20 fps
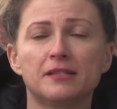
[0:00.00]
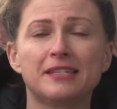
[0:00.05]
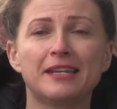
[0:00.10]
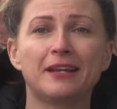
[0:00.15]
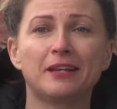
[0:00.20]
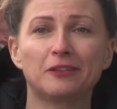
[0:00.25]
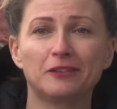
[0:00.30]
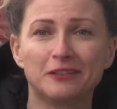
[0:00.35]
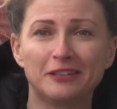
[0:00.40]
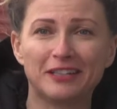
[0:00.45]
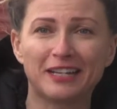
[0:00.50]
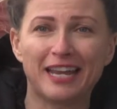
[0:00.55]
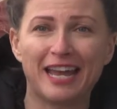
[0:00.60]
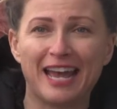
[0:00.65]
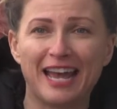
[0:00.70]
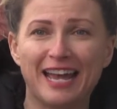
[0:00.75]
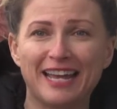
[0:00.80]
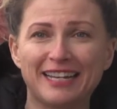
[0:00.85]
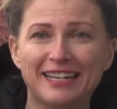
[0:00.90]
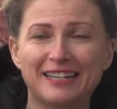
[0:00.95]
take a look
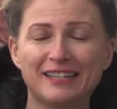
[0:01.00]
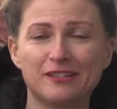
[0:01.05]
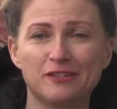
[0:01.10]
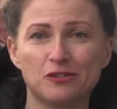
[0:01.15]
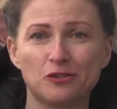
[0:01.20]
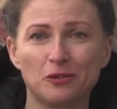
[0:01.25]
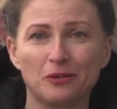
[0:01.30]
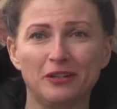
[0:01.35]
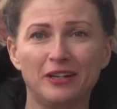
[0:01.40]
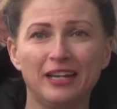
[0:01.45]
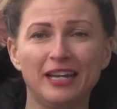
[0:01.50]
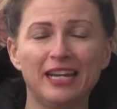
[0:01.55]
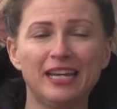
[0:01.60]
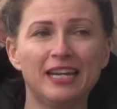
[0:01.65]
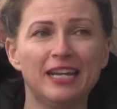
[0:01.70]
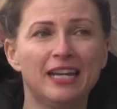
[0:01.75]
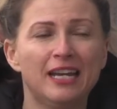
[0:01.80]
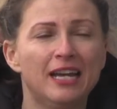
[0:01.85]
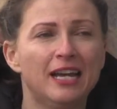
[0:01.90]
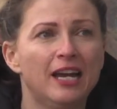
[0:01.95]
at and enjoy.
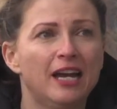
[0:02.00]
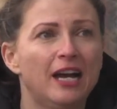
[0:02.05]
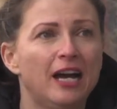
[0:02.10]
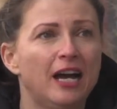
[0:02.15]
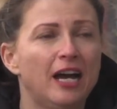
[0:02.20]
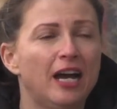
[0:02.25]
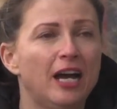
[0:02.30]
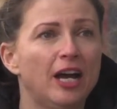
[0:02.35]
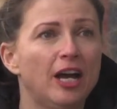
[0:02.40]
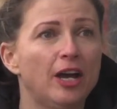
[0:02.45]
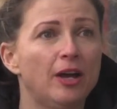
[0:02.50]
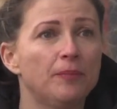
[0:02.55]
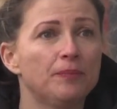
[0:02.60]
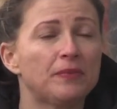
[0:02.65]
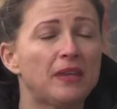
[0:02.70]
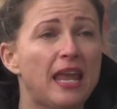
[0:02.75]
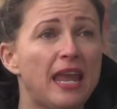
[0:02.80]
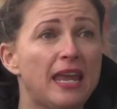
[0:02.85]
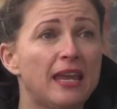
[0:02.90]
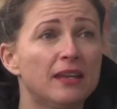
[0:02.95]
Um,
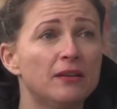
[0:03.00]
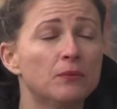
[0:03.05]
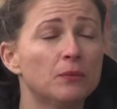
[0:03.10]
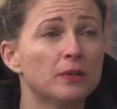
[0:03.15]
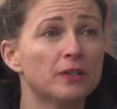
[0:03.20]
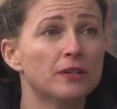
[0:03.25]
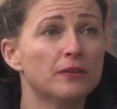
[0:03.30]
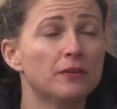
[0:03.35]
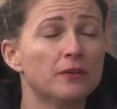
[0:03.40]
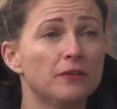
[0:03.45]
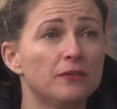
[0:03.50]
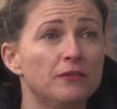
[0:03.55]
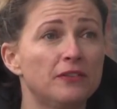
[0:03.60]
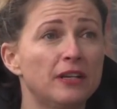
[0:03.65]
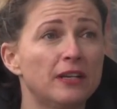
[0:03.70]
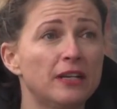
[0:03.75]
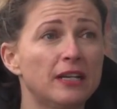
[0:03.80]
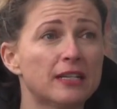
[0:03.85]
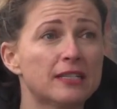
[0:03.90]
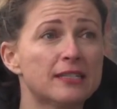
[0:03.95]
and we're
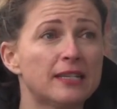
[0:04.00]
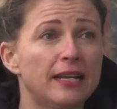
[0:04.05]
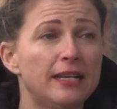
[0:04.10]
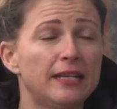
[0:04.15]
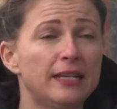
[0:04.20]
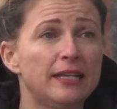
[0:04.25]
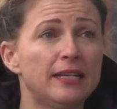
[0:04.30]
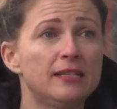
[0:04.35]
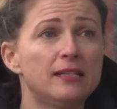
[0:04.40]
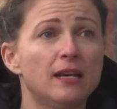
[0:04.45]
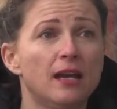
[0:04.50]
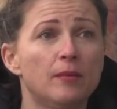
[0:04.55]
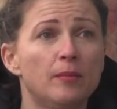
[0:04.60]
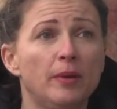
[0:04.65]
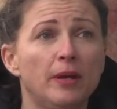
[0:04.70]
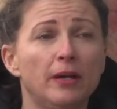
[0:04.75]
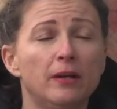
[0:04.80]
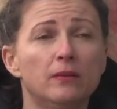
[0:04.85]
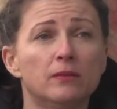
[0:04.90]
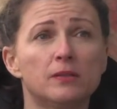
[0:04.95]
very excited
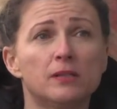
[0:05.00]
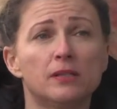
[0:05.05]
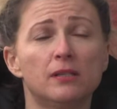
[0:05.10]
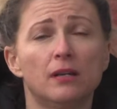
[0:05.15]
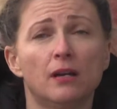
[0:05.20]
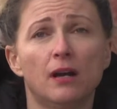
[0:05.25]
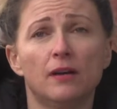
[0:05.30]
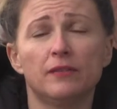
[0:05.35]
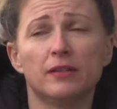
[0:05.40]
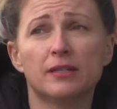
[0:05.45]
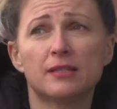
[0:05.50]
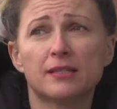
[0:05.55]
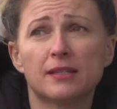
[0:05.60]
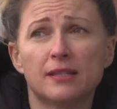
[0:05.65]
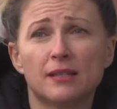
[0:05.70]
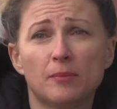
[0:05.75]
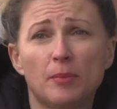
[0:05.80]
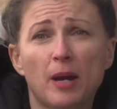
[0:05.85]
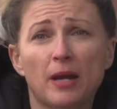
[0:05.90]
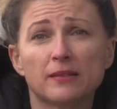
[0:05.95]
about obviously
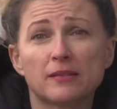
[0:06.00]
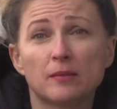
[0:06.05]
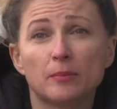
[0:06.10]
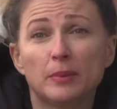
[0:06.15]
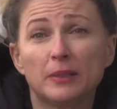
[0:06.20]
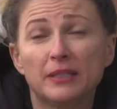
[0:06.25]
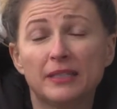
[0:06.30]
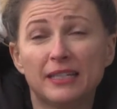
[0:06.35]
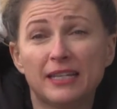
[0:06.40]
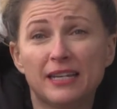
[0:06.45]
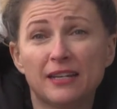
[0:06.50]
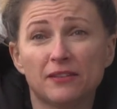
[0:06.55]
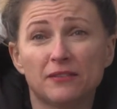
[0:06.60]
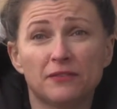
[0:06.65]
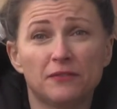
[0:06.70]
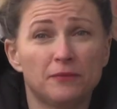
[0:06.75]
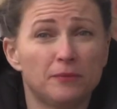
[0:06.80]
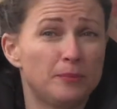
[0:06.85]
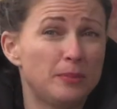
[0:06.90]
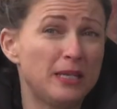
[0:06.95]
the possibility
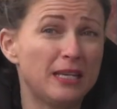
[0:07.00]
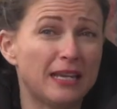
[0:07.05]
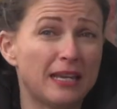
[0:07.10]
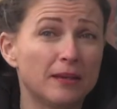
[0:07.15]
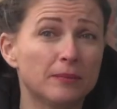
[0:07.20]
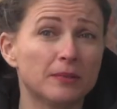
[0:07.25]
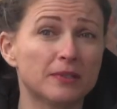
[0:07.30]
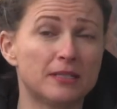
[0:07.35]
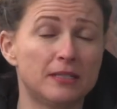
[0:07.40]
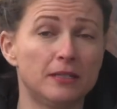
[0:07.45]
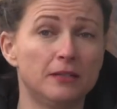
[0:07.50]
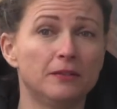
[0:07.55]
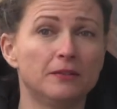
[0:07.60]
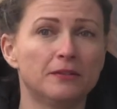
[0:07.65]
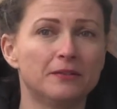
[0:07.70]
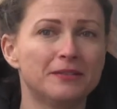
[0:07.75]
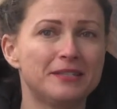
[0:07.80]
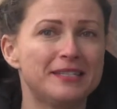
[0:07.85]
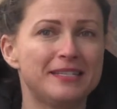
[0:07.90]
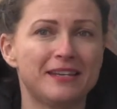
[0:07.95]
of being able
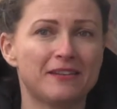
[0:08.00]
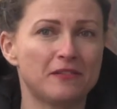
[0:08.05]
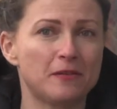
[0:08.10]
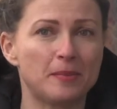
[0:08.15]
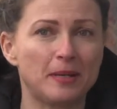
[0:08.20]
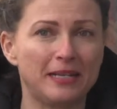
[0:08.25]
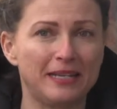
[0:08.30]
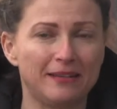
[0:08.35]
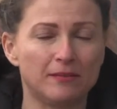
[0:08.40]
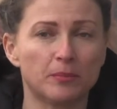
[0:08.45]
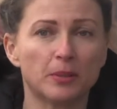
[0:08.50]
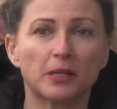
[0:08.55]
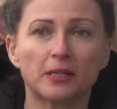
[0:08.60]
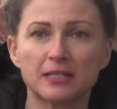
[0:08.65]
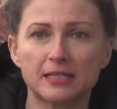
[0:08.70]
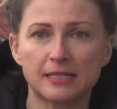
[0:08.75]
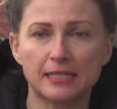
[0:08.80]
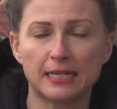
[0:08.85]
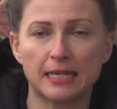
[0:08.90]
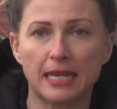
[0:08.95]
to see everybody in
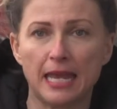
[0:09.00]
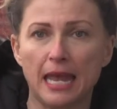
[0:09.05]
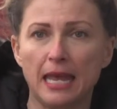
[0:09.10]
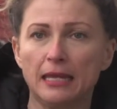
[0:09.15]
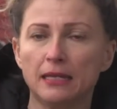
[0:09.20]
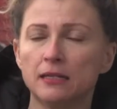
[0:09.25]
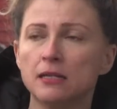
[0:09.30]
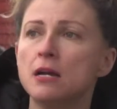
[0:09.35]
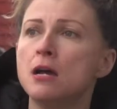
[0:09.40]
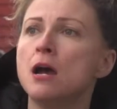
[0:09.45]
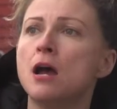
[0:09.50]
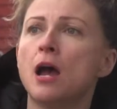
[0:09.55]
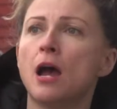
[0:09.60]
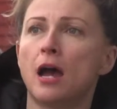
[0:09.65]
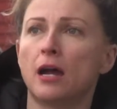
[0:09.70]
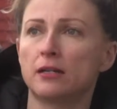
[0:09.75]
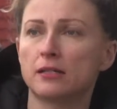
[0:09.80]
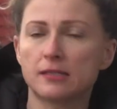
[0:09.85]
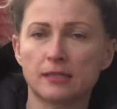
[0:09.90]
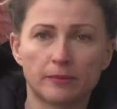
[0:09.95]
person again.
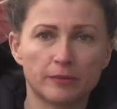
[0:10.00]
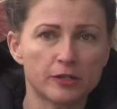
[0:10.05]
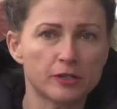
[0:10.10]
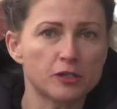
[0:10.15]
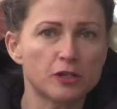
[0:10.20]
Our summer